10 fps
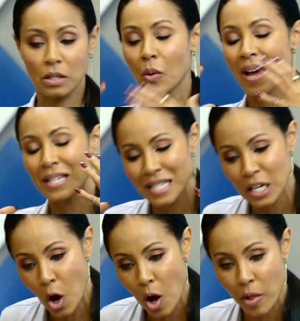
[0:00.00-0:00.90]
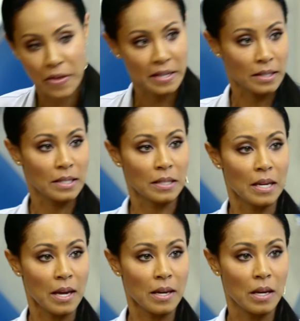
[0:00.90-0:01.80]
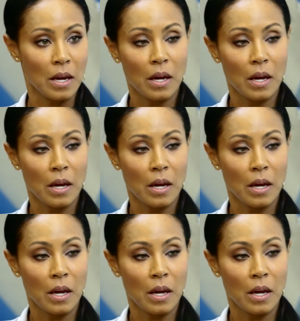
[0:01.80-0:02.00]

So I say all this to say